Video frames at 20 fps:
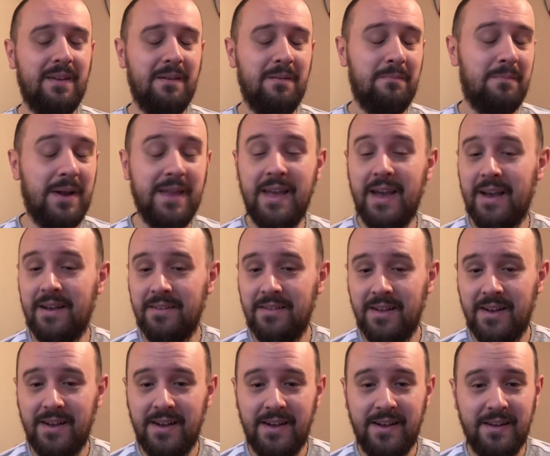But
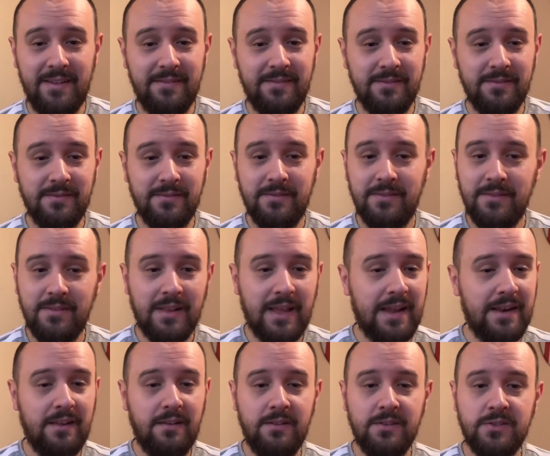yeah,
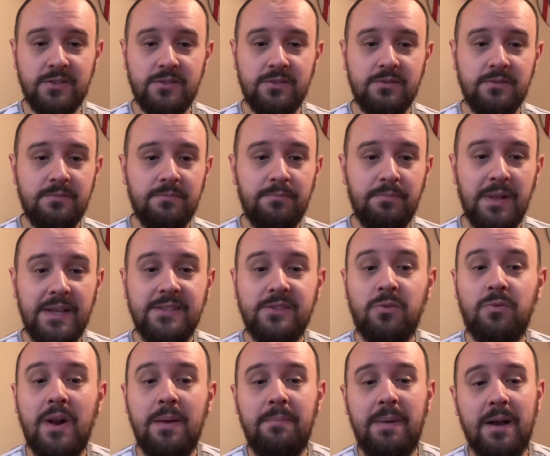and he's plays a
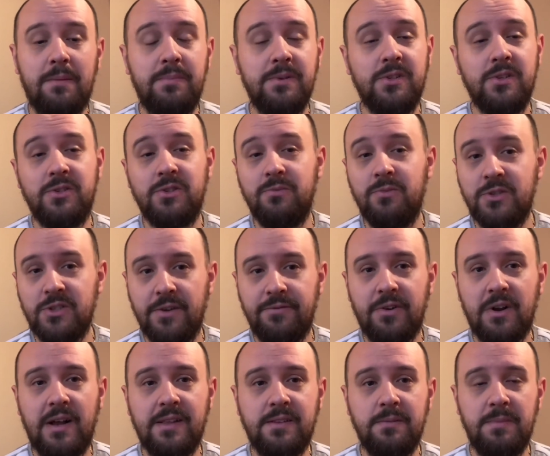right back position, which I
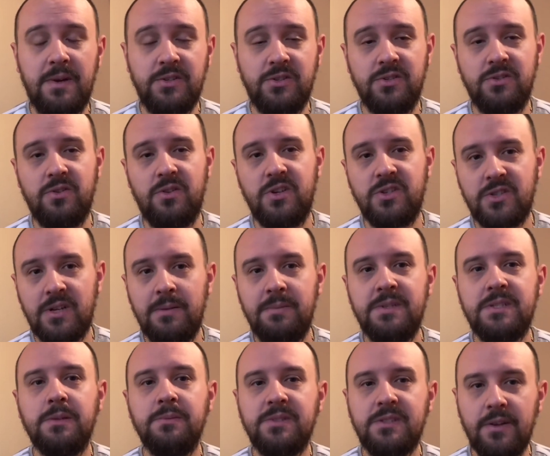forgot to mention. So there's going to be
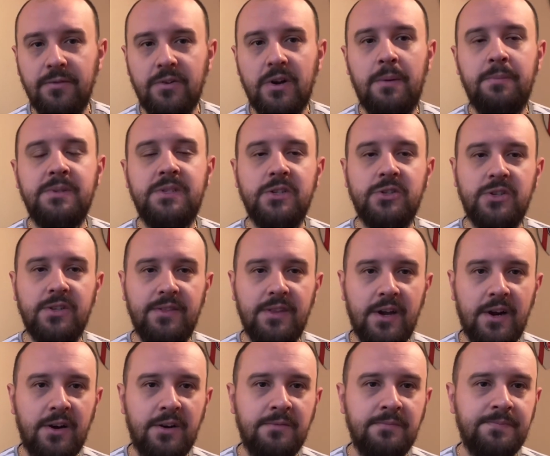some stiff competition
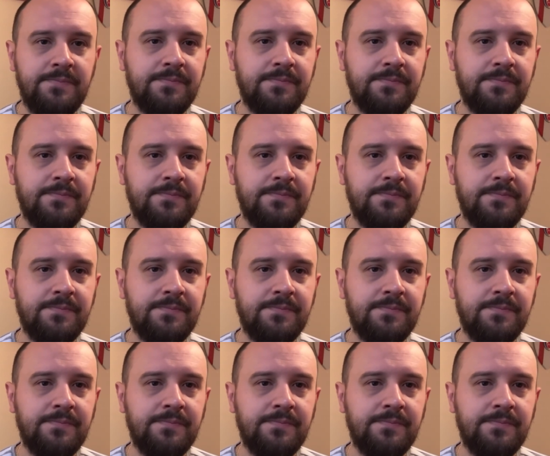there